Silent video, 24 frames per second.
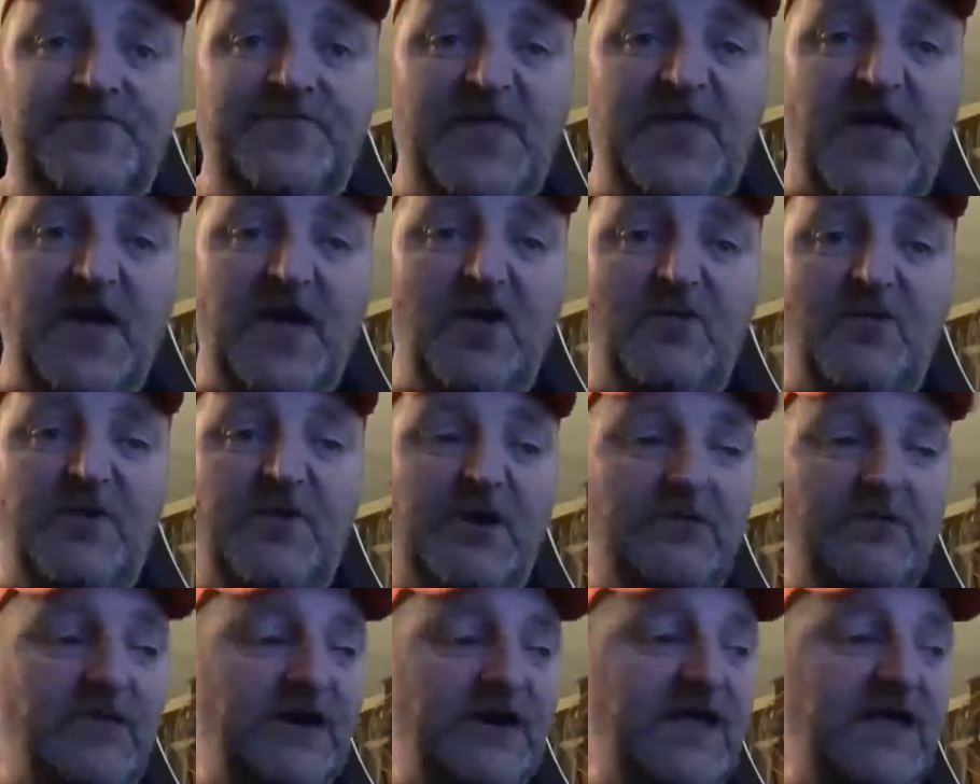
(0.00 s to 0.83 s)
hope
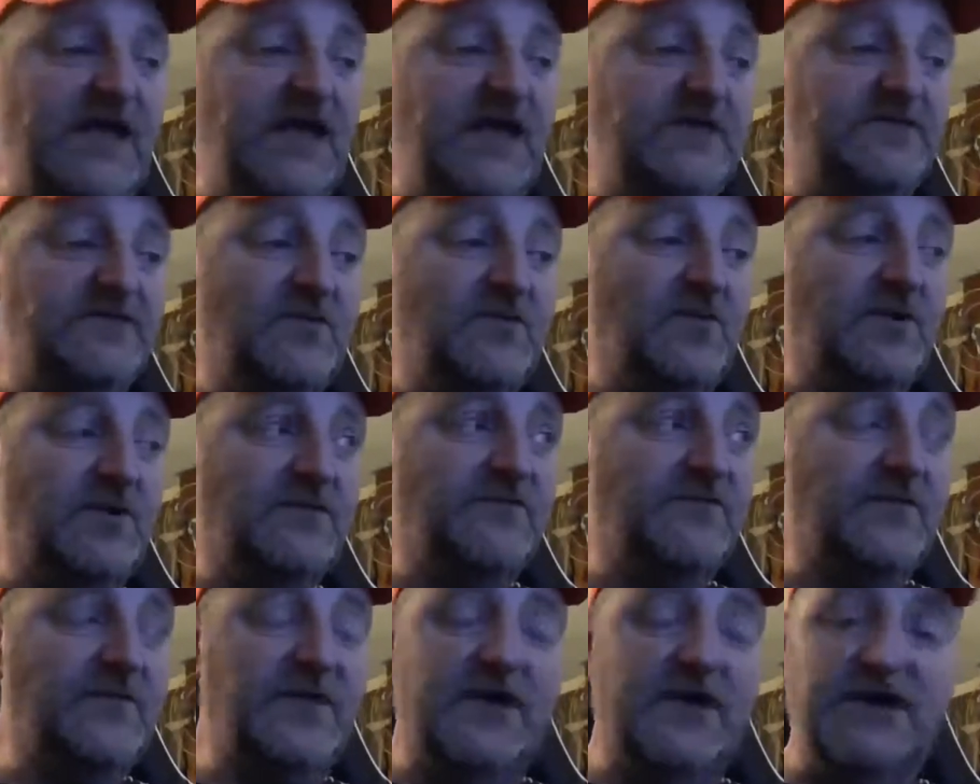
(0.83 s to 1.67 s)
everybody has a
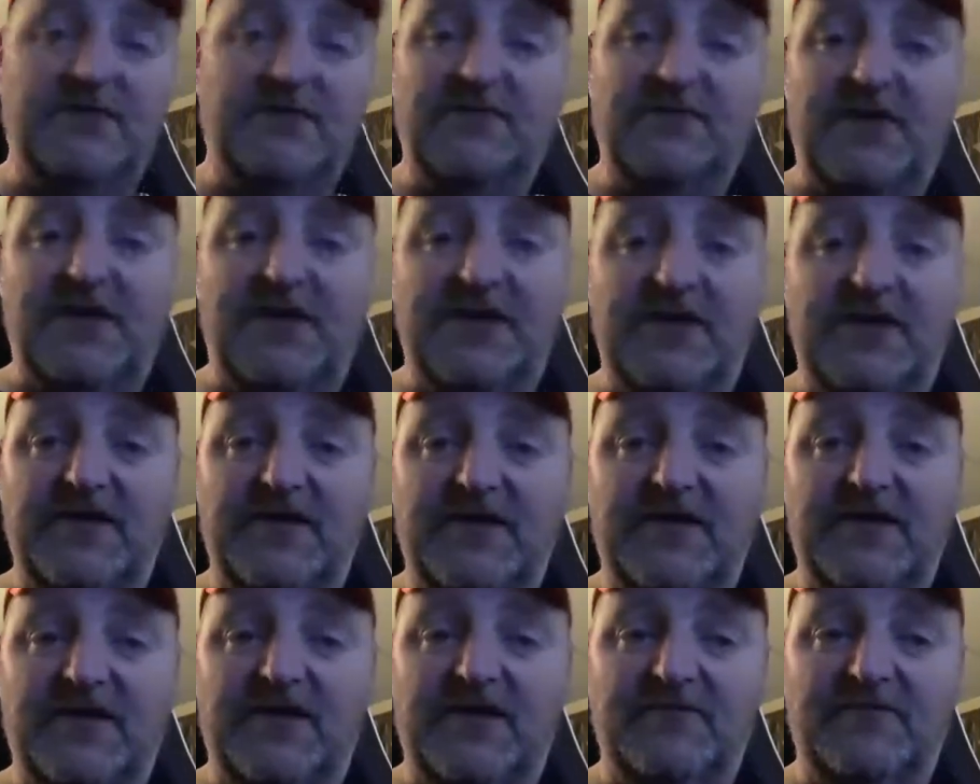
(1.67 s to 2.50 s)
wonderful night.
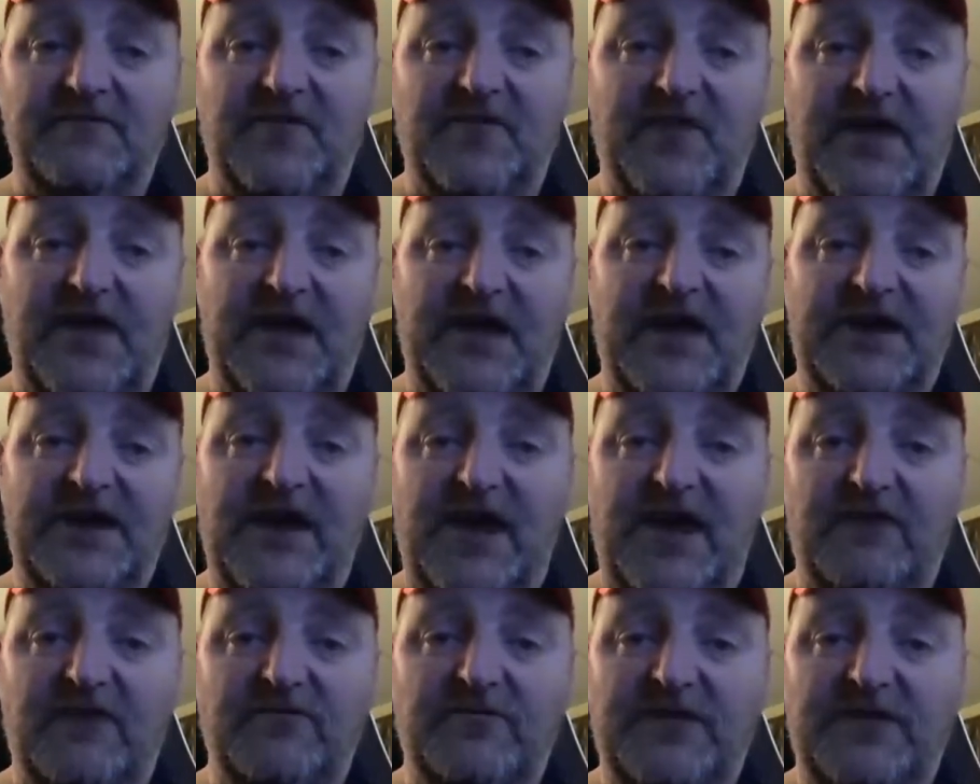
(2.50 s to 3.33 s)
I'm glad
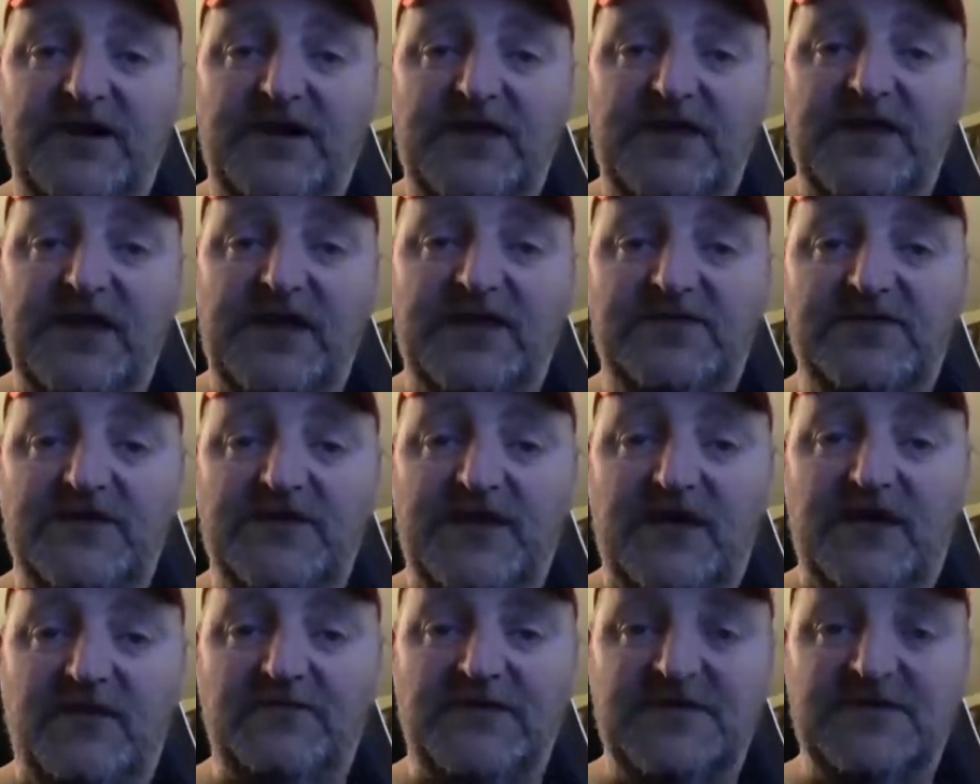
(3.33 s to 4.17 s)
everybody got to
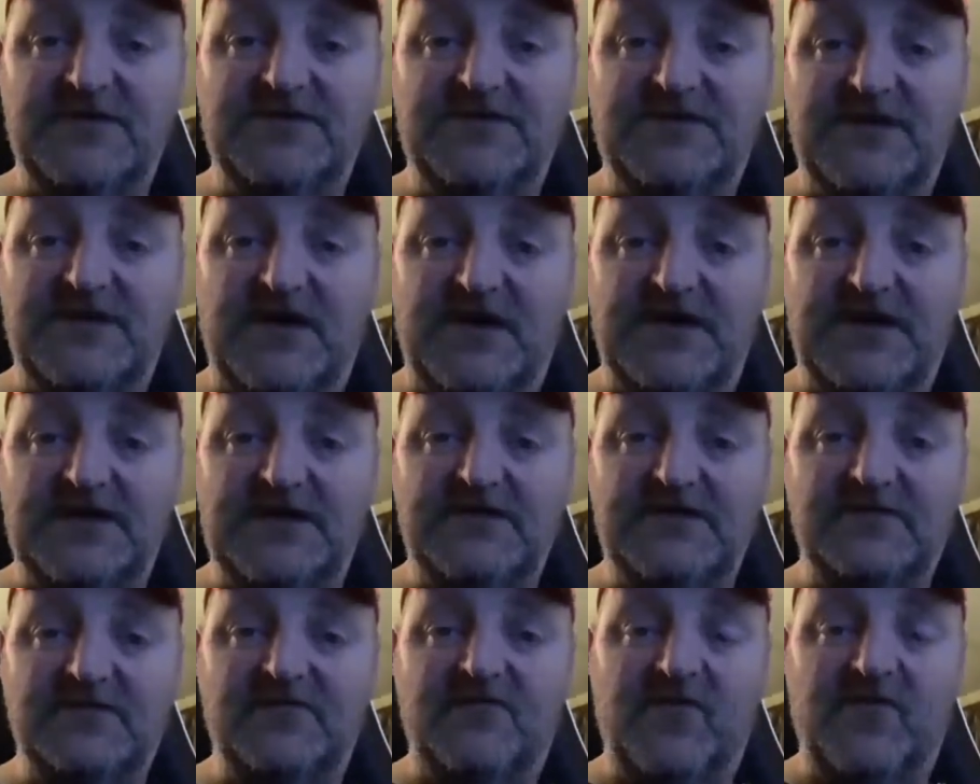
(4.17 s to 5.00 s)
come in
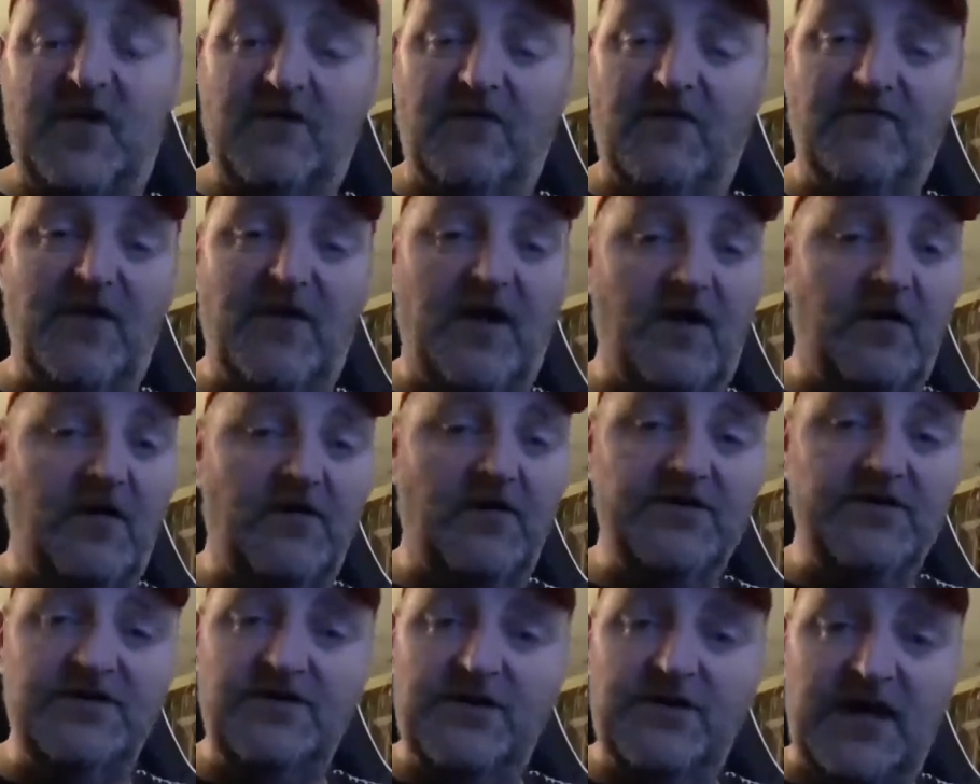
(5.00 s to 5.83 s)
tonight. Love
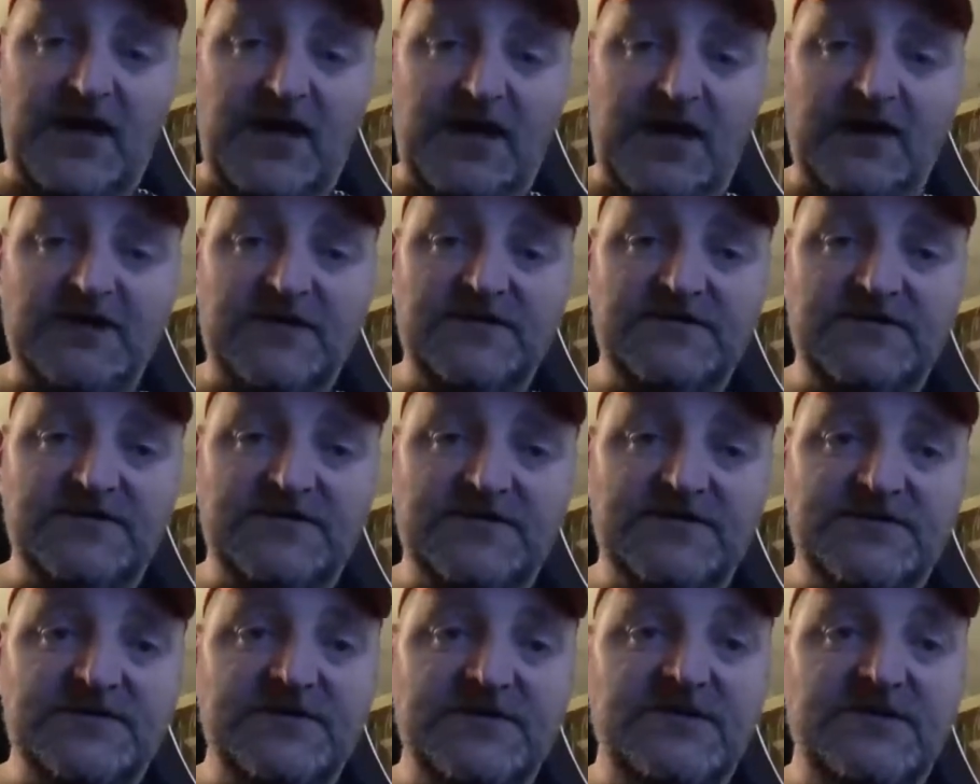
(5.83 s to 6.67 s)
all you
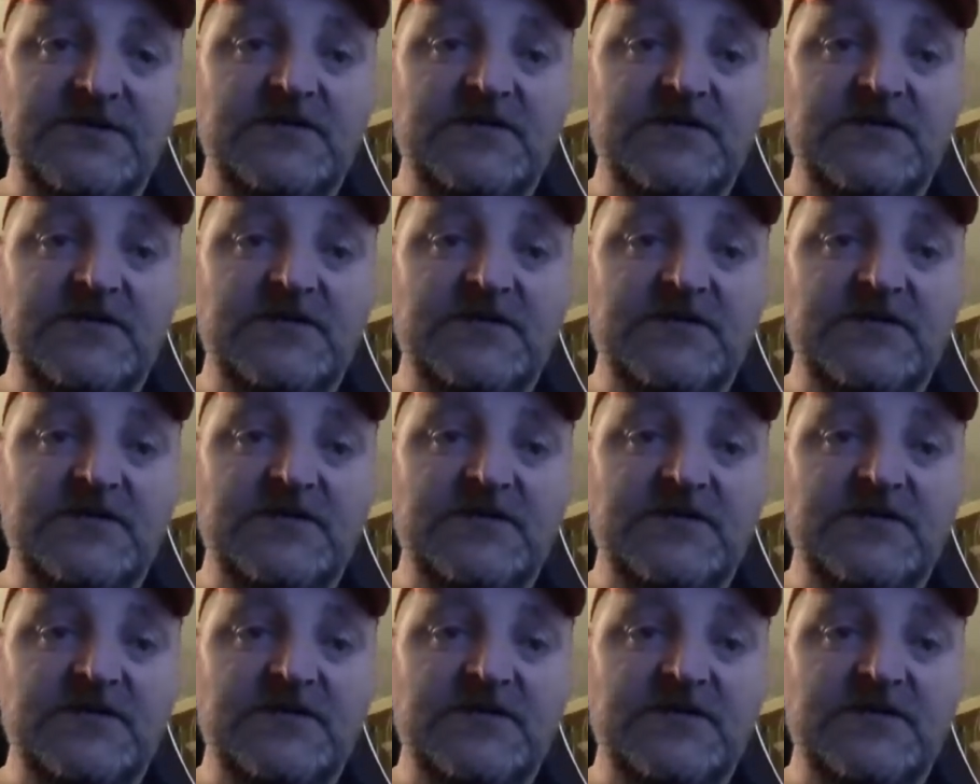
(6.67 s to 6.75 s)
guys.